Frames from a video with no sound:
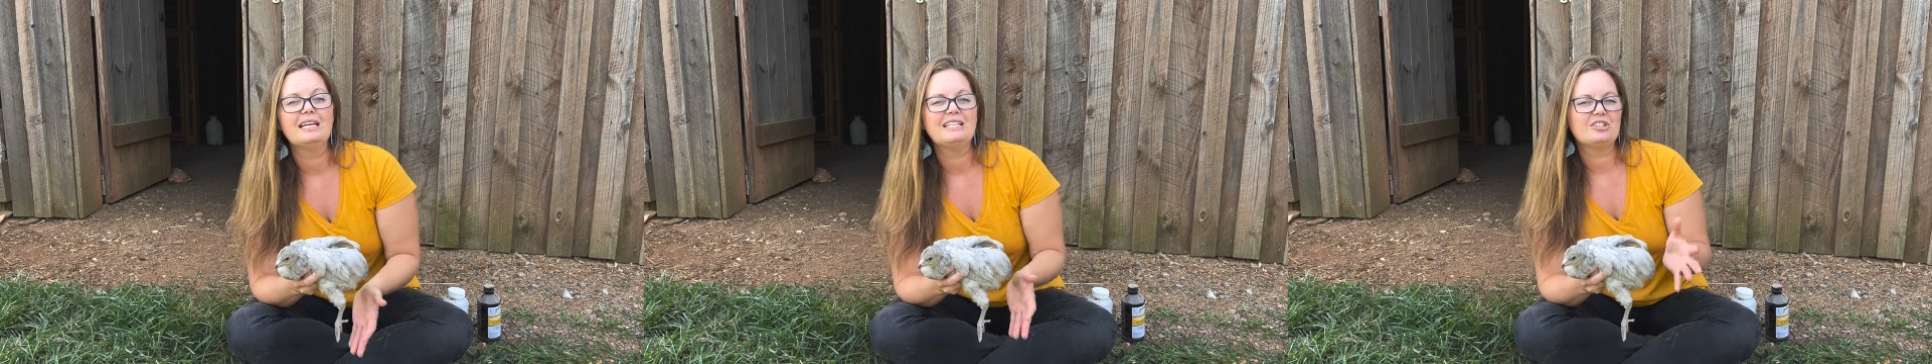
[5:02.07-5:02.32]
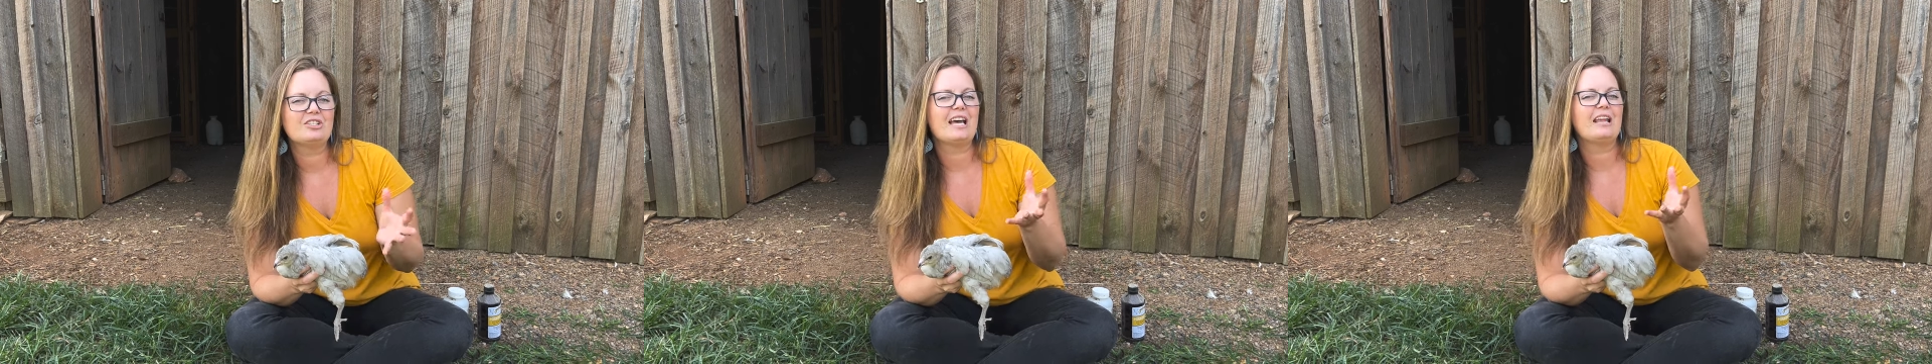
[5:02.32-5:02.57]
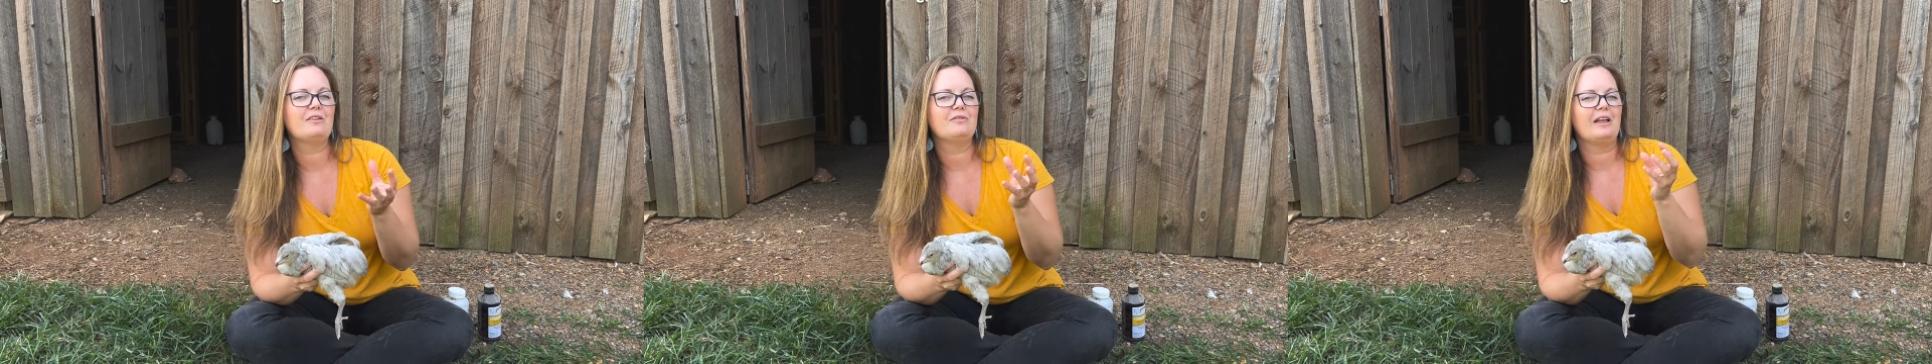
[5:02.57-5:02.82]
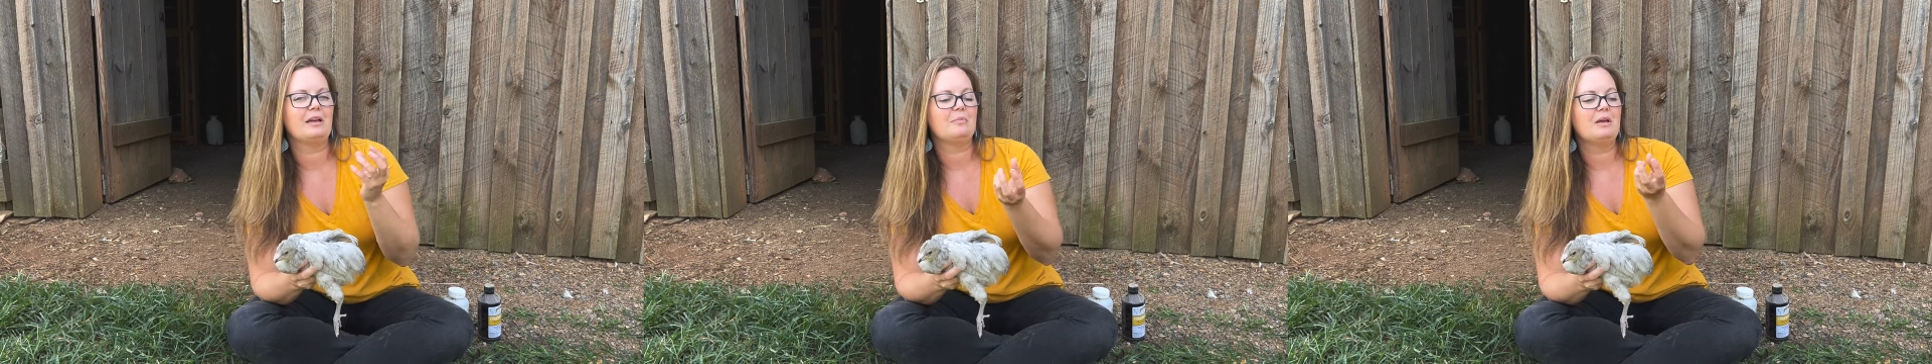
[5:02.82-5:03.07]
just kind of
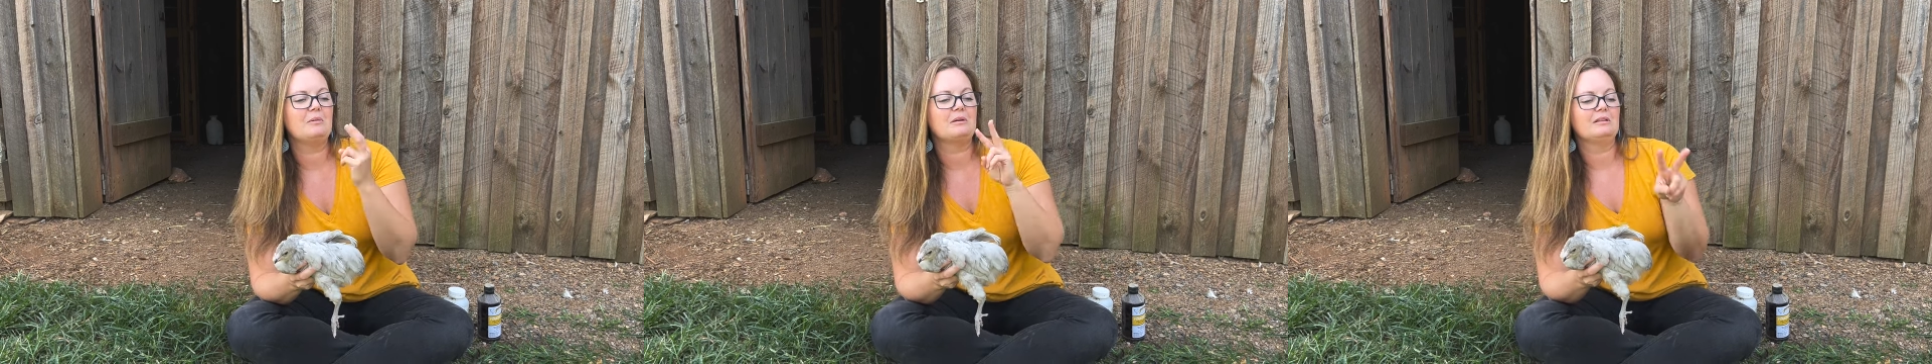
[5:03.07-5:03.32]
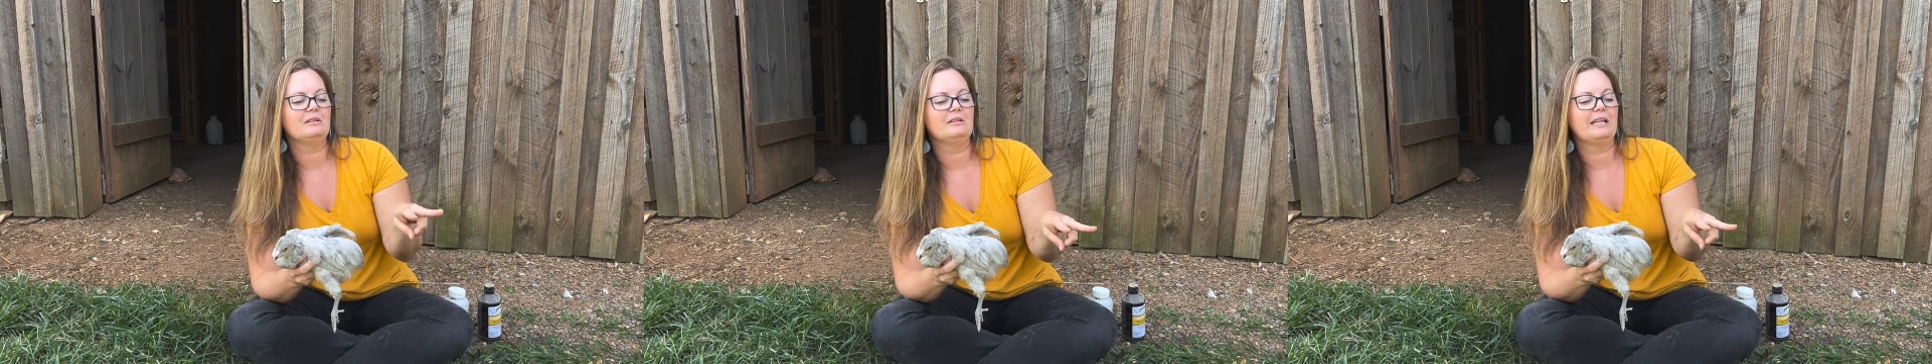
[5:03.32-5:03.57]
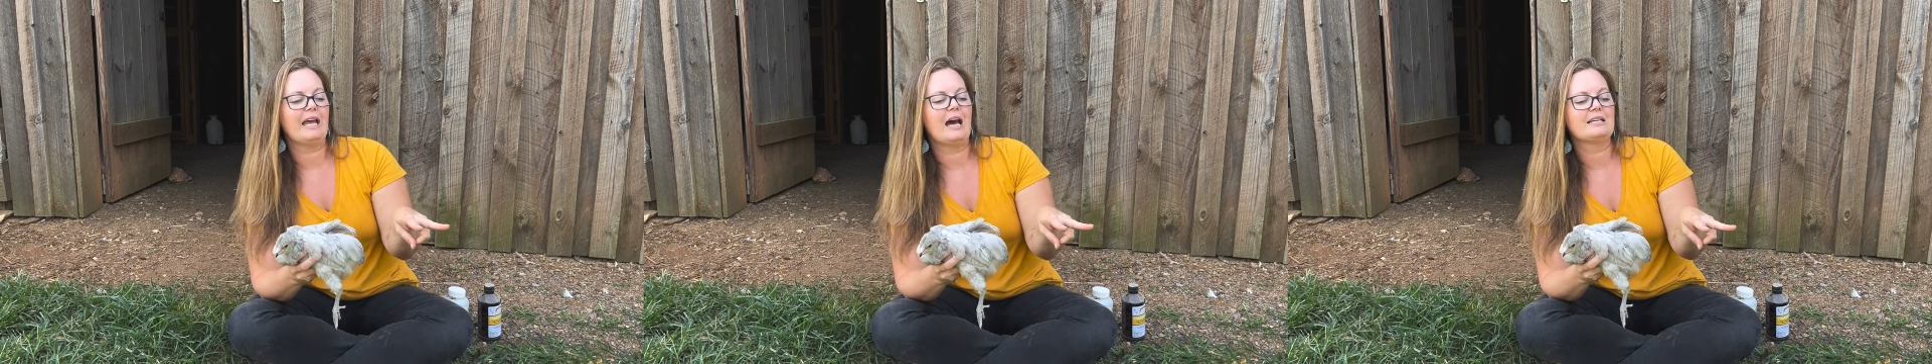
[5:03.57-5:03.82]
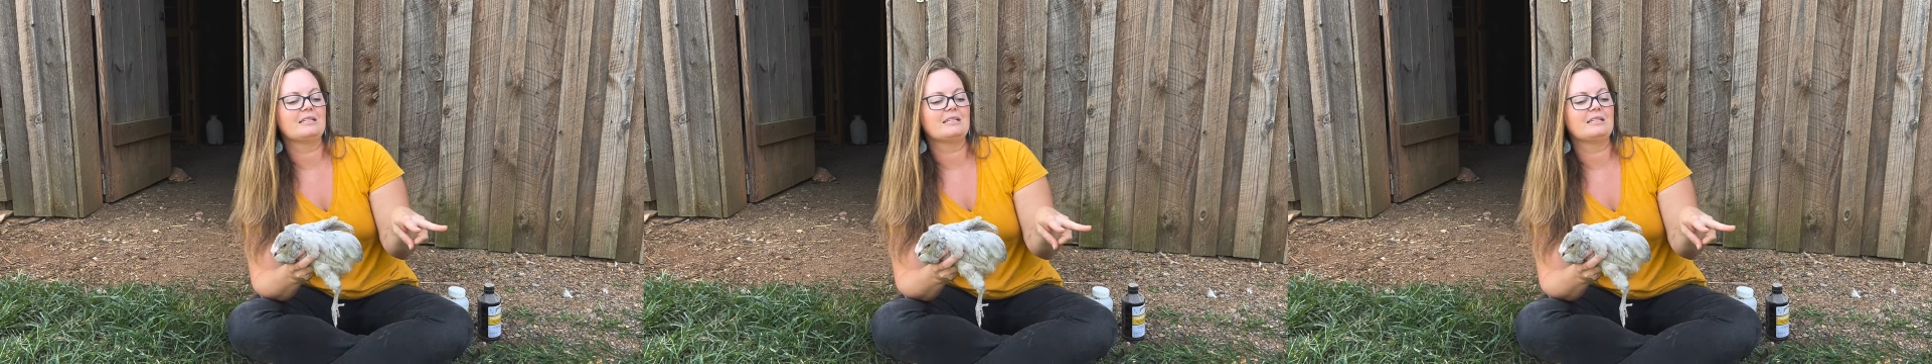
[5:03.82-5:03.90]
like be able to lay eyes